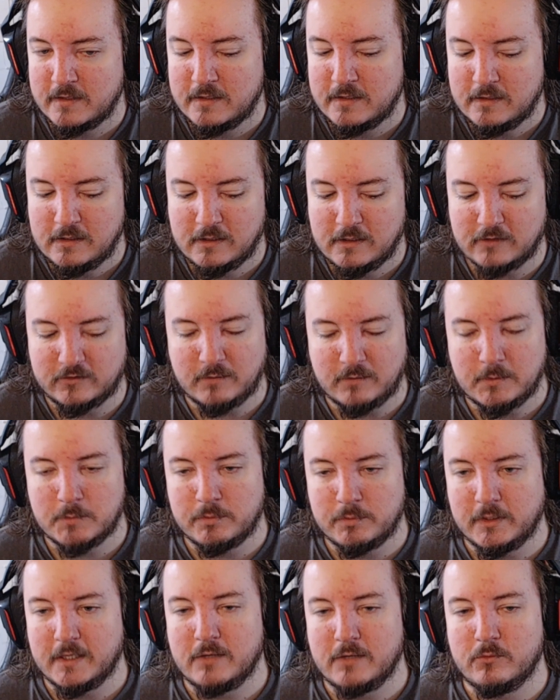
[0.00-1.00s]
because I've been
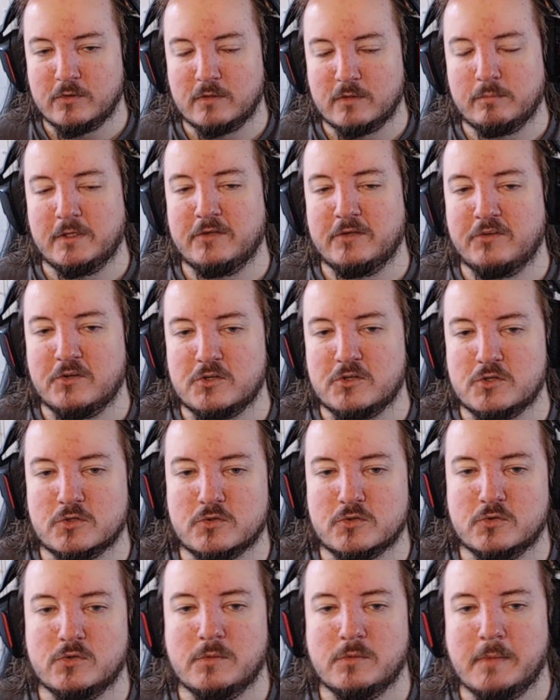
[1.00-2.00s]
playing with a PlayStation
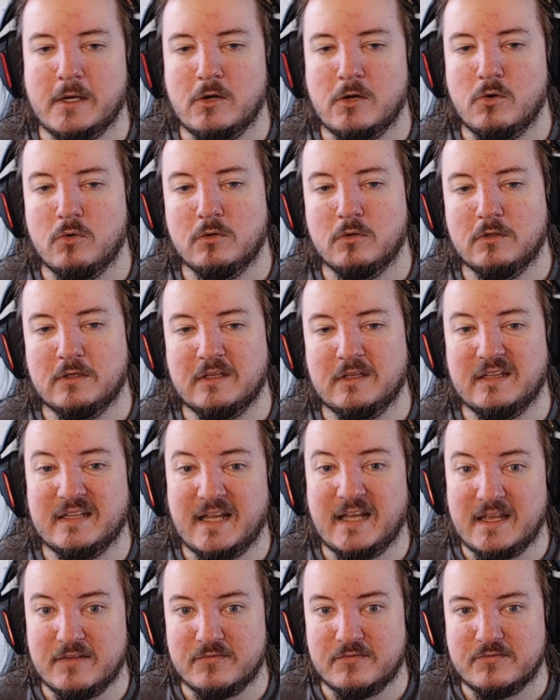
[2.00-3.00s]
controller my whole
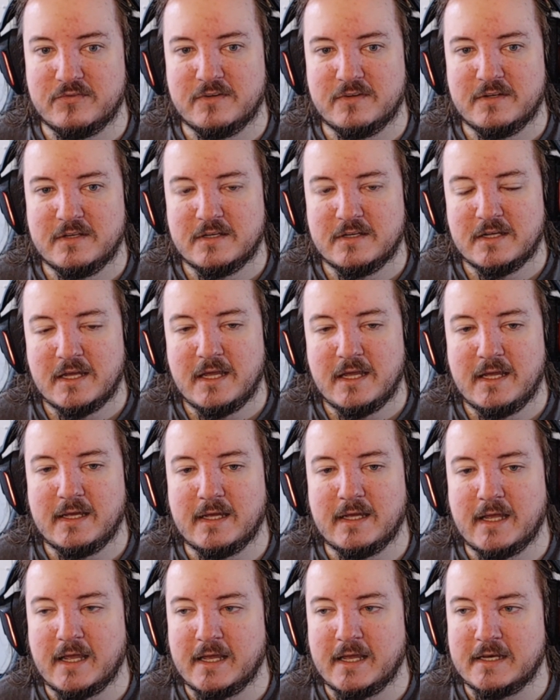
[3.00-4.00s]
life,
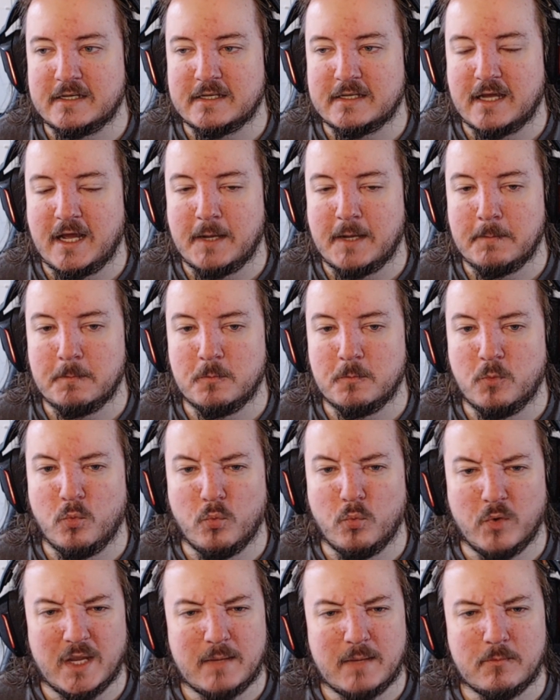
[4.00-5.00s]
and
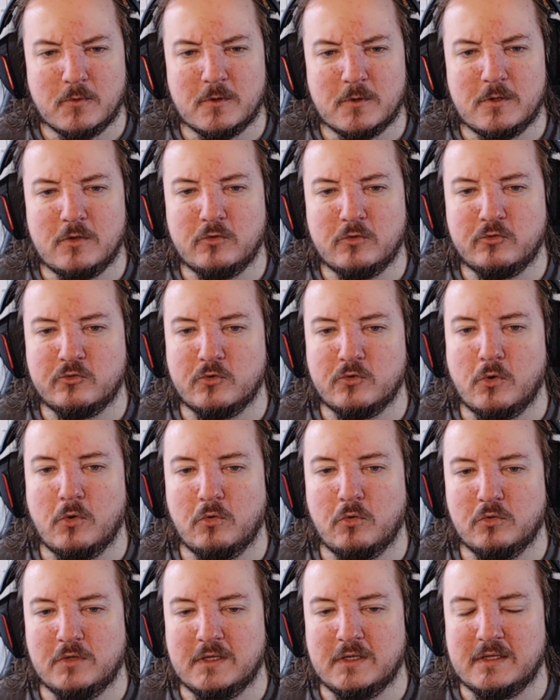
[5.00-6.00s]
I'm way more used to
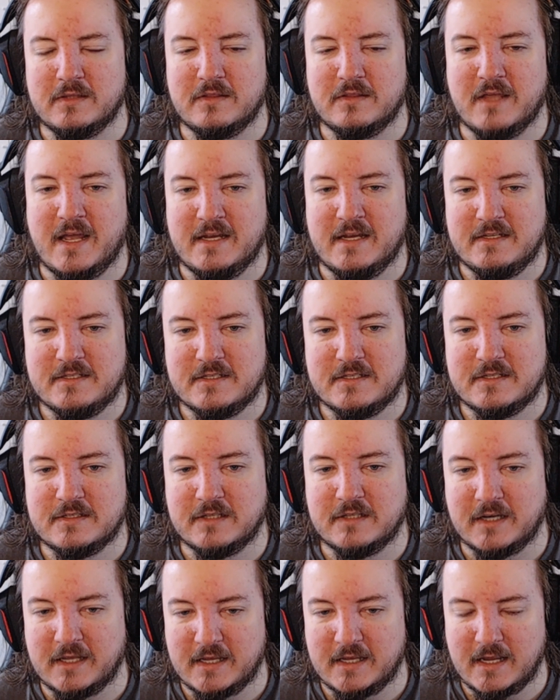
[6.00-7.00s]
holding that
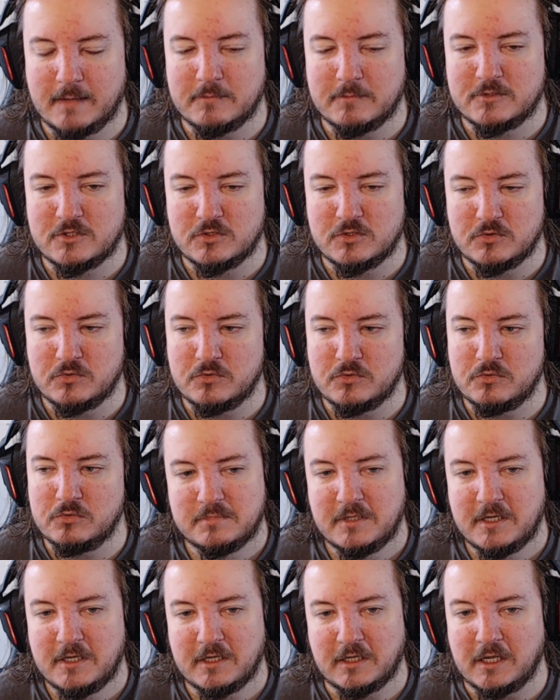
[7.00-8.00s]
than I am
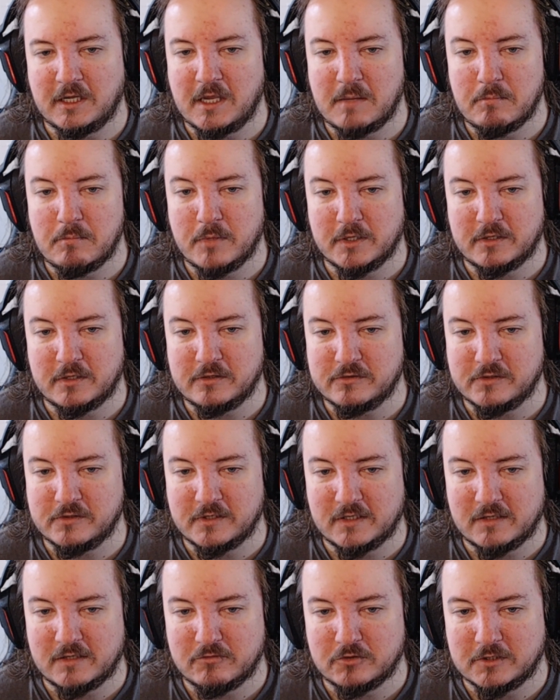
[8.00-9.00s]
to clicking buttons on
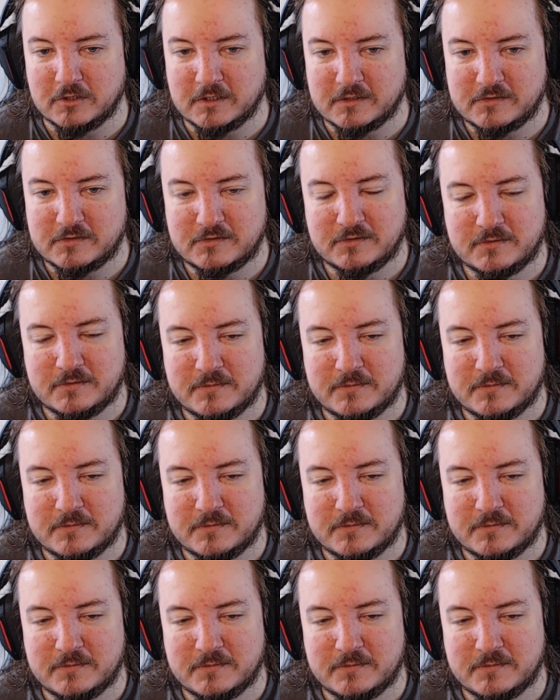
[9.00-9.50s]
a leverless.